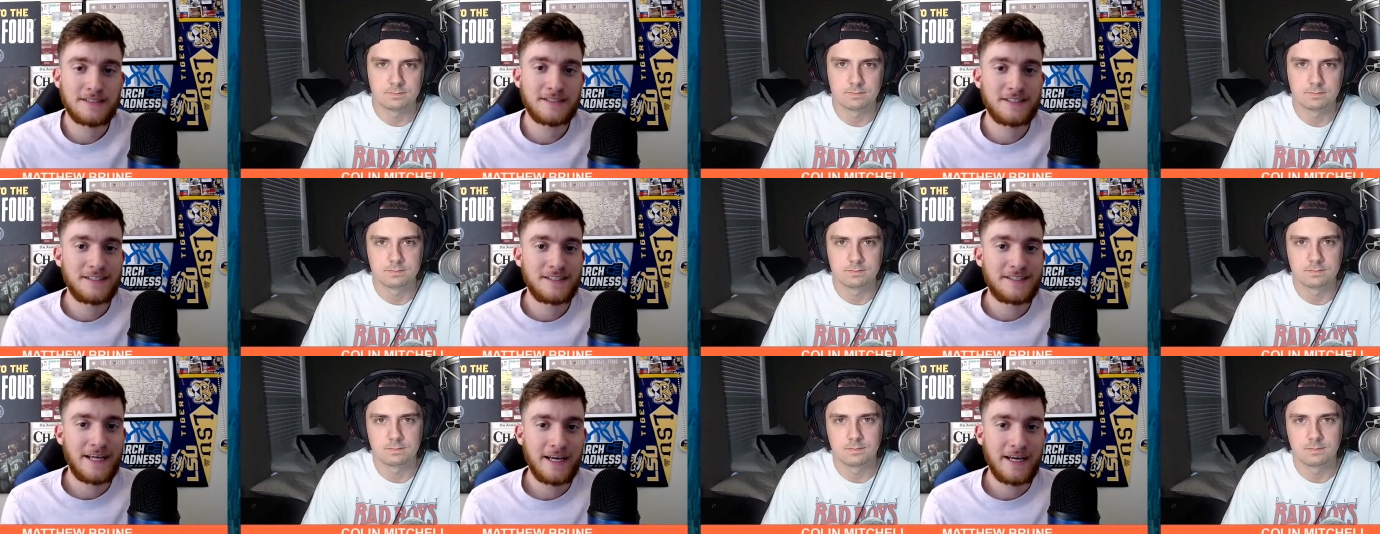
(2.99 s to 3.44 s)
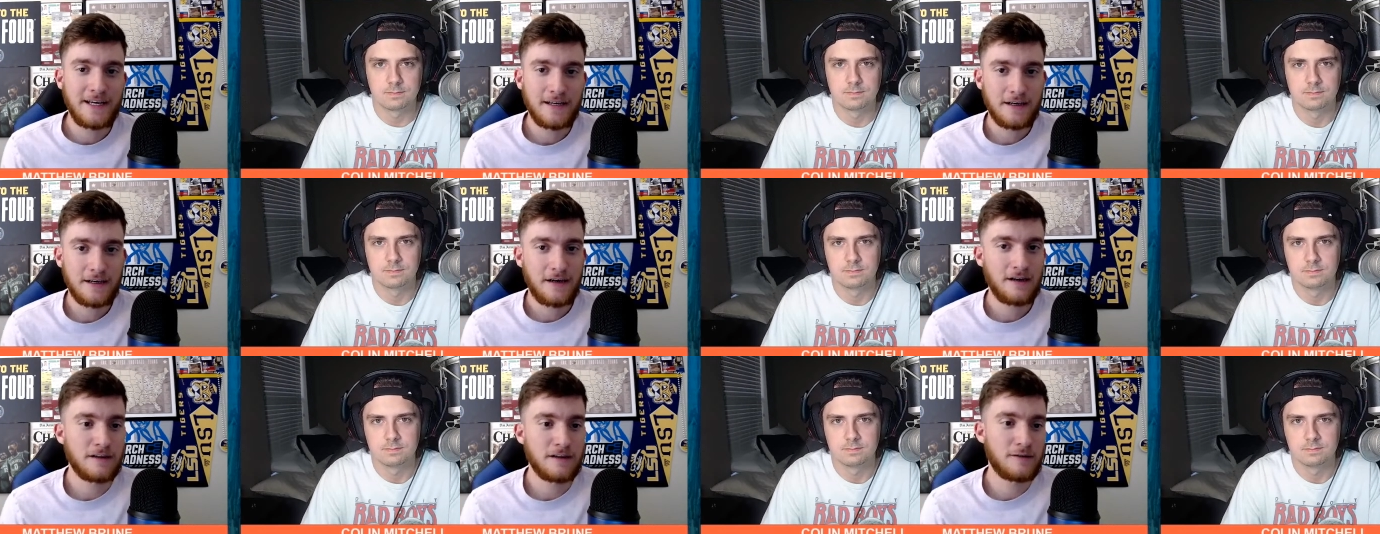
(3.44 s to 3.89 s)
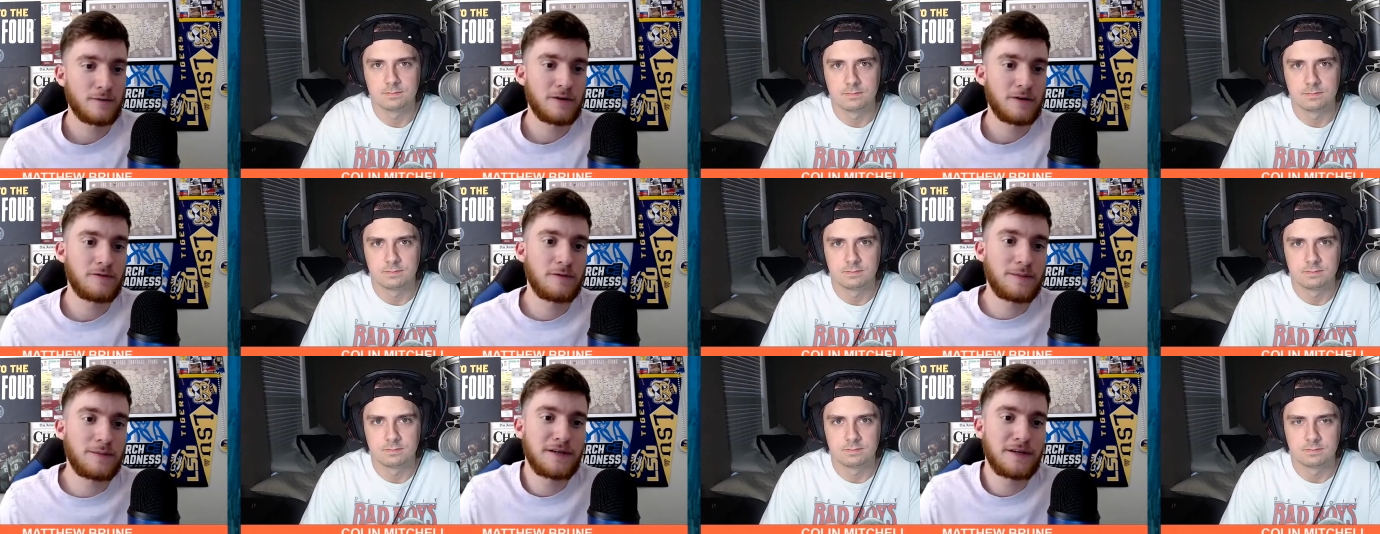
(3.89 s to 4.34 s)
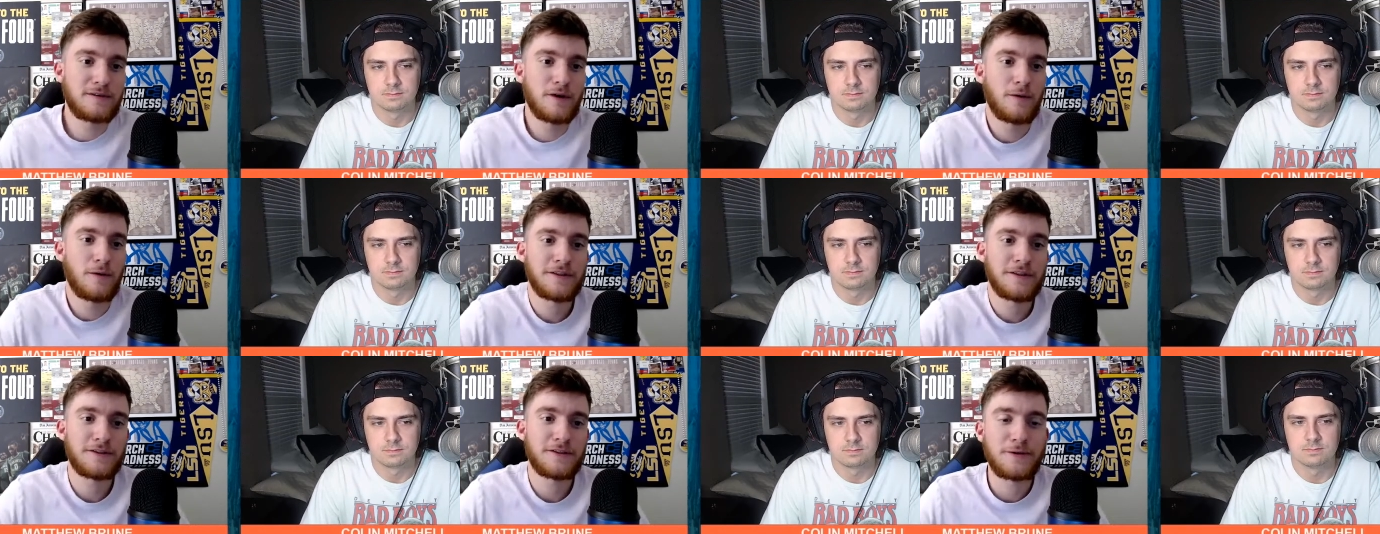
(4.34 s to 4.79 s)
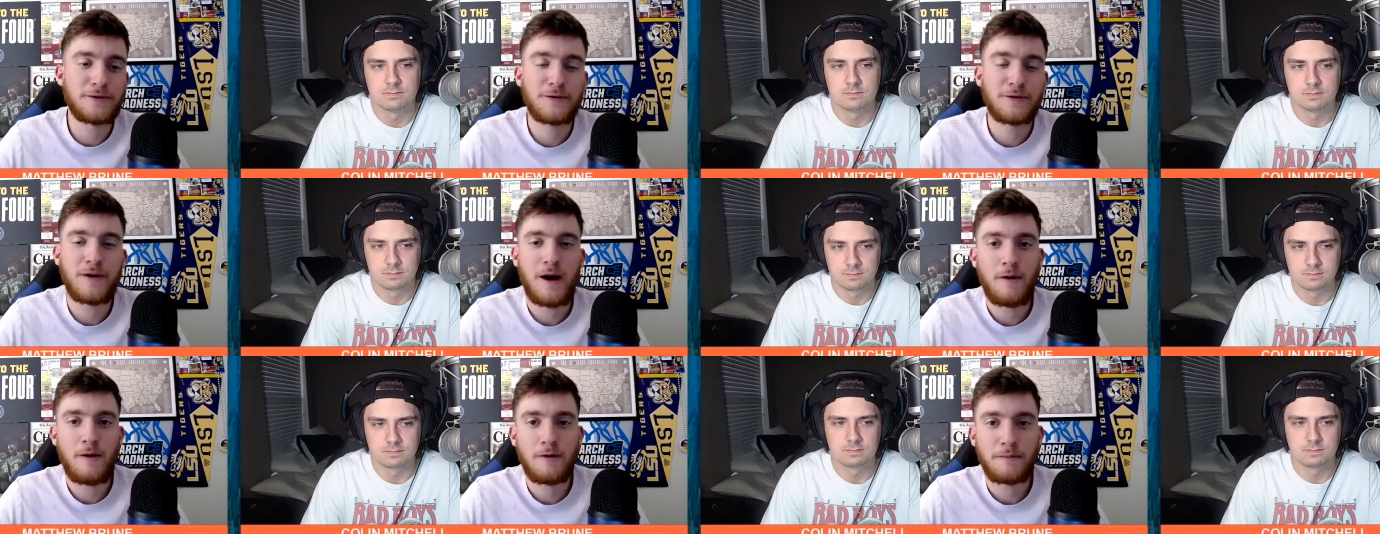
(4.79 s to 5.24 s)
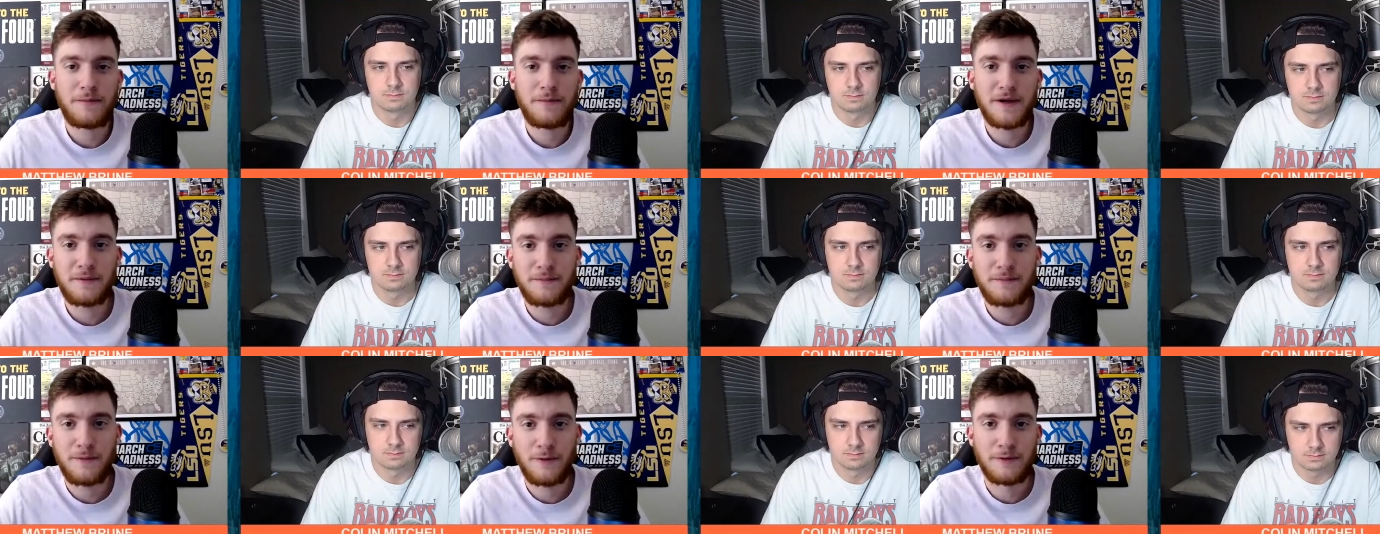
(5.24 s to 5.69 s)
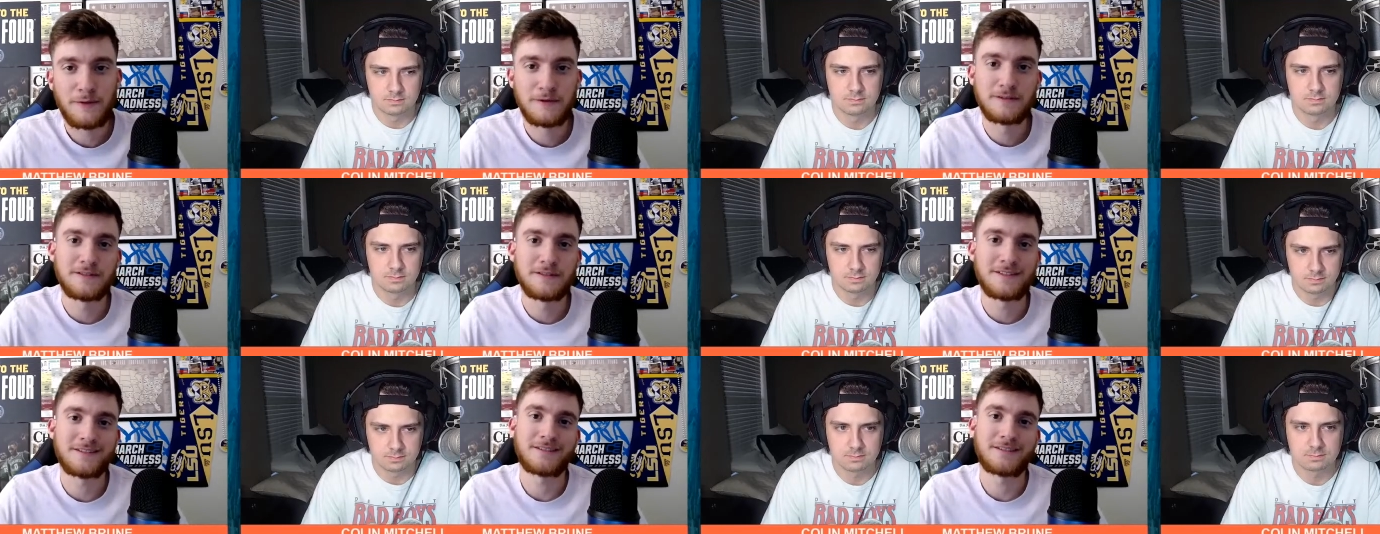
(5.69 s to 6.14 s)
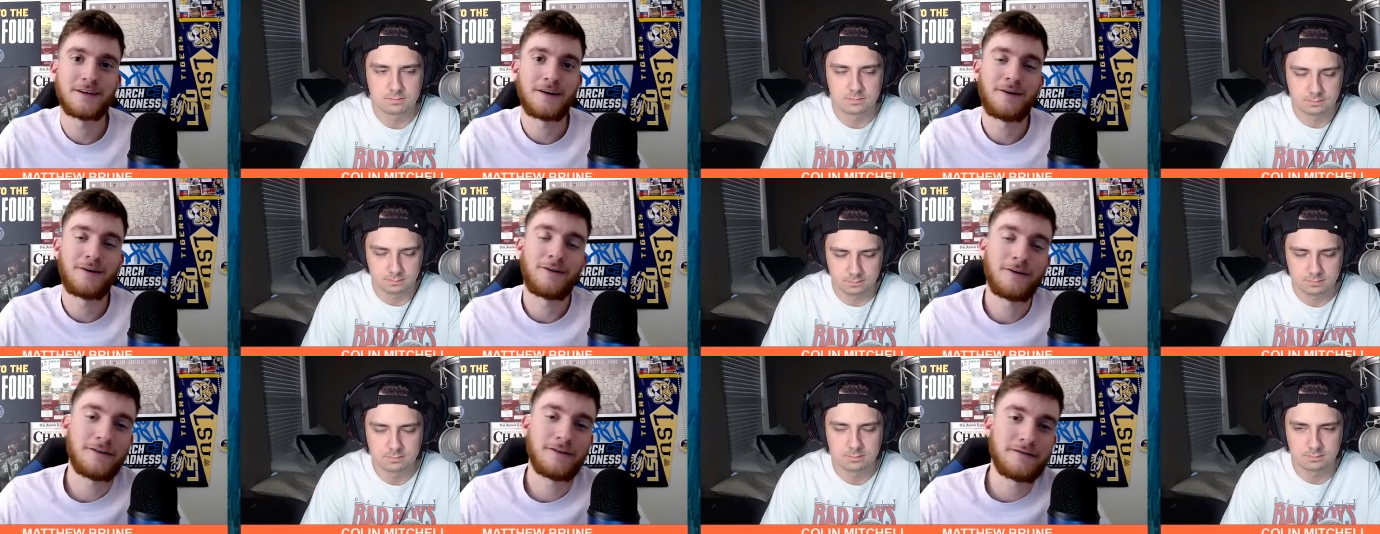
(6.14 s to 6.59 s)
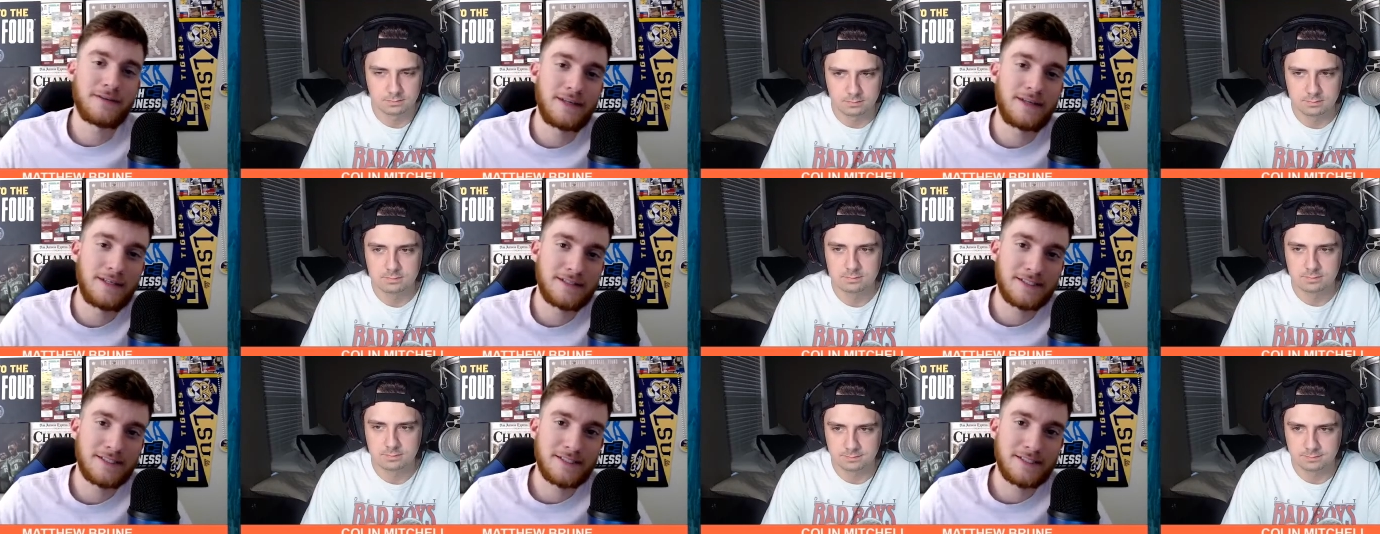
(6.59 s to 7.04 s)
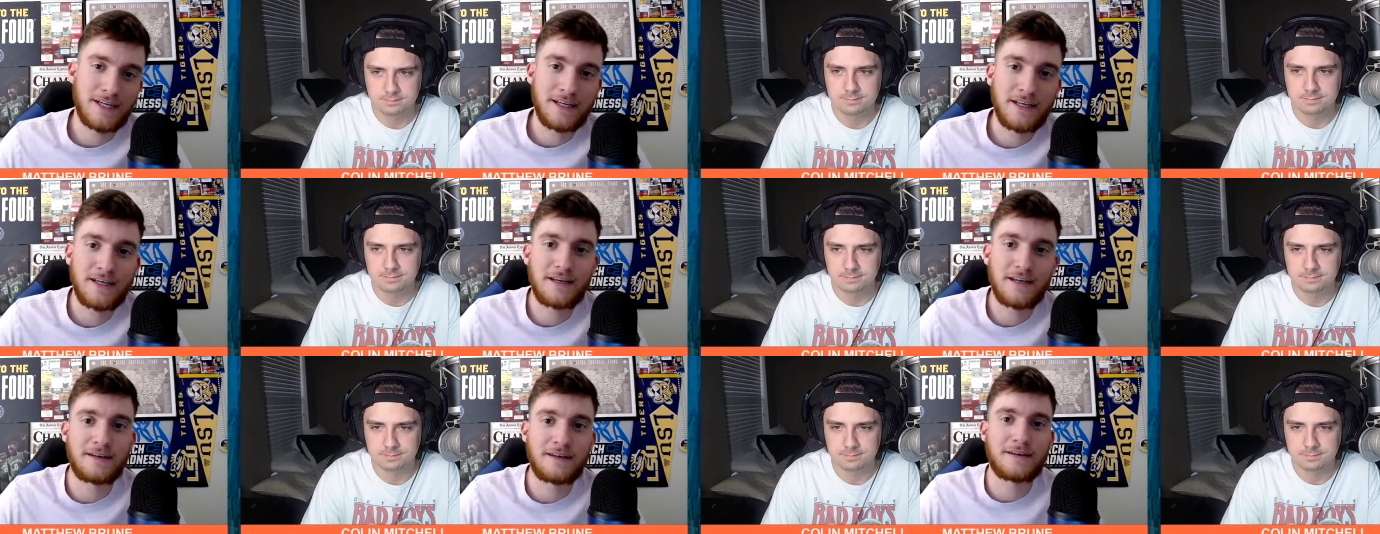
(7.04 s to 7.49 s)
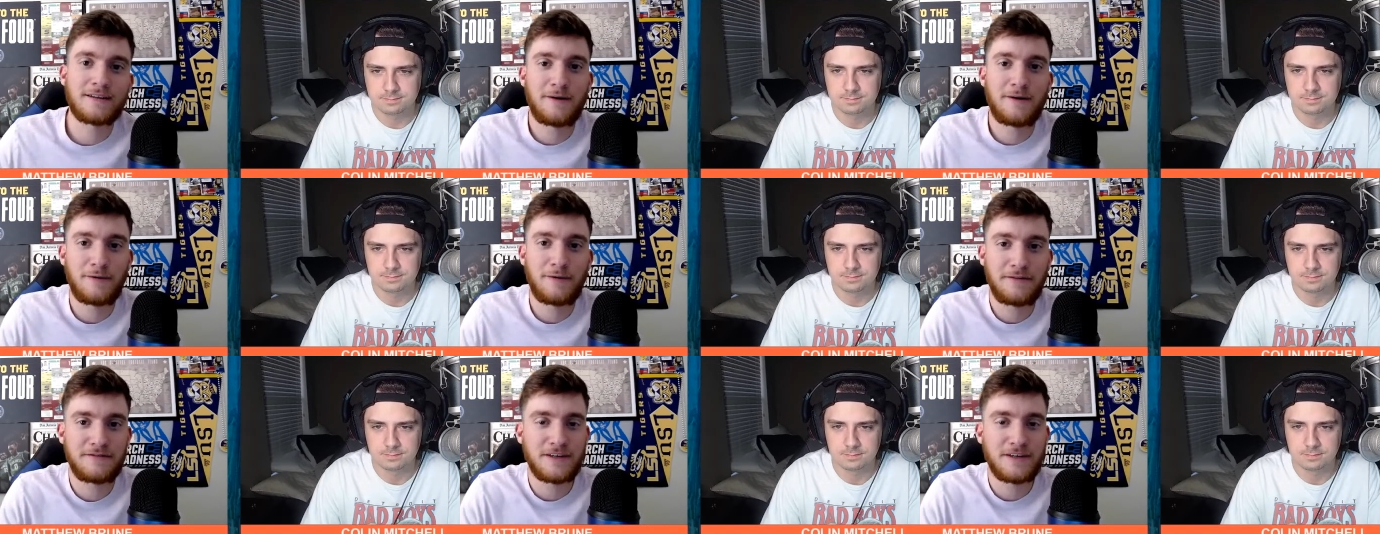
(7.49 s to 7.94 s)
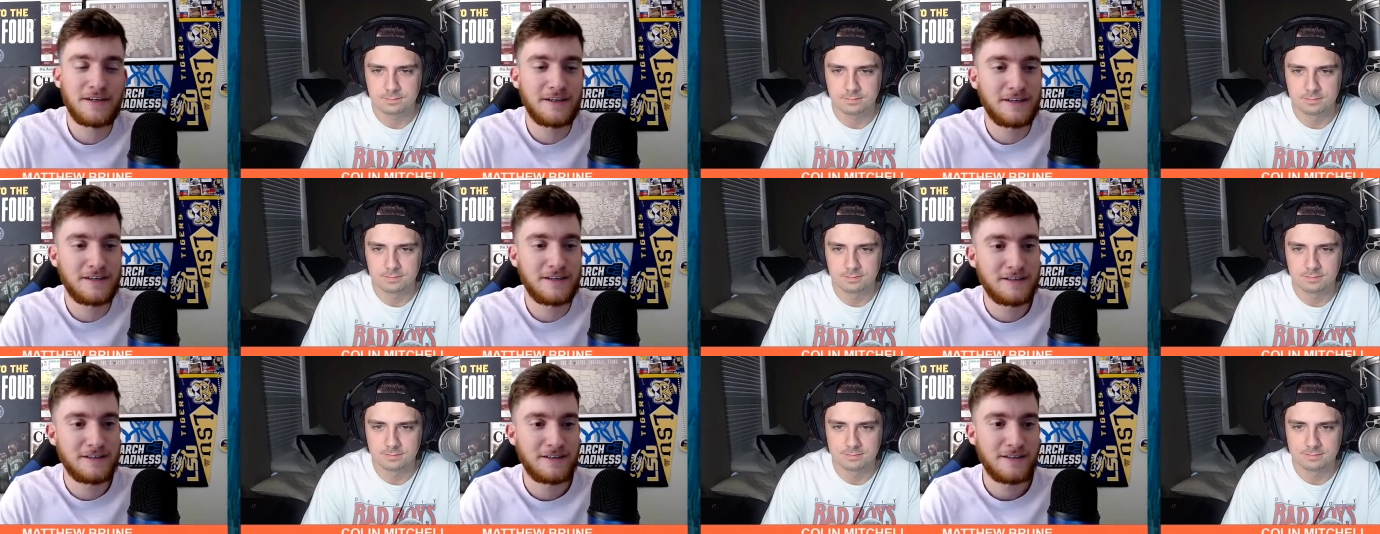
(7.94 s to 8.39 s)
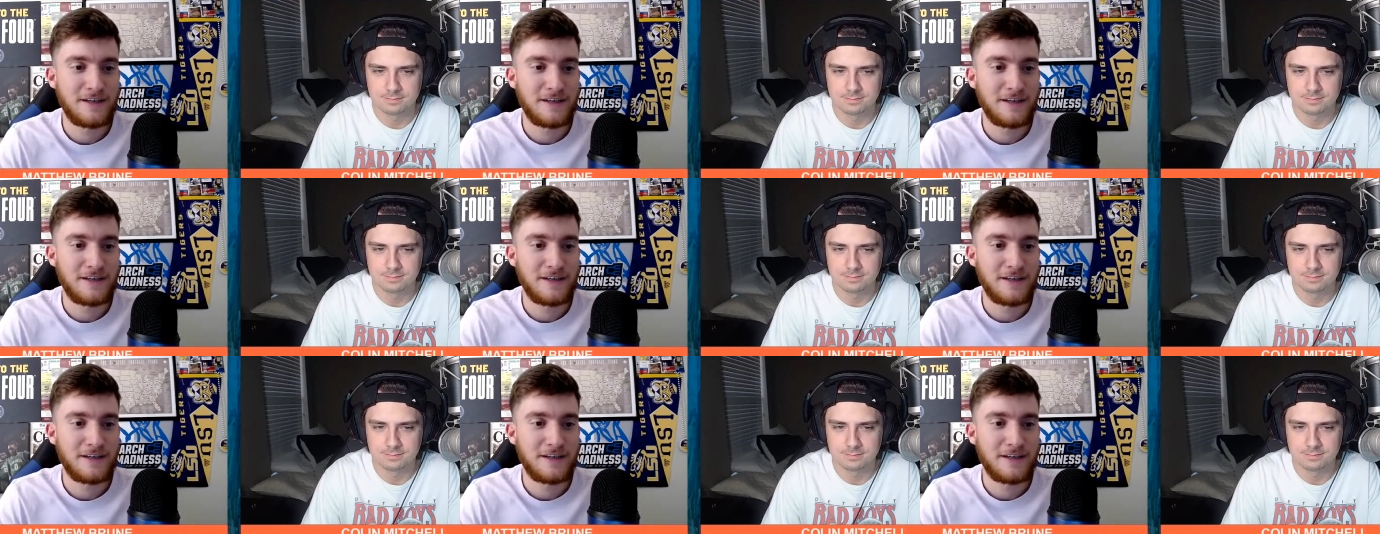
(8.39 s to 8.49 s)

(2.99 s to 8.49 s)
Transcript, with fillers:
Speaker 1: Today, Colin, we will be going through our big boards, all the studying that we've done,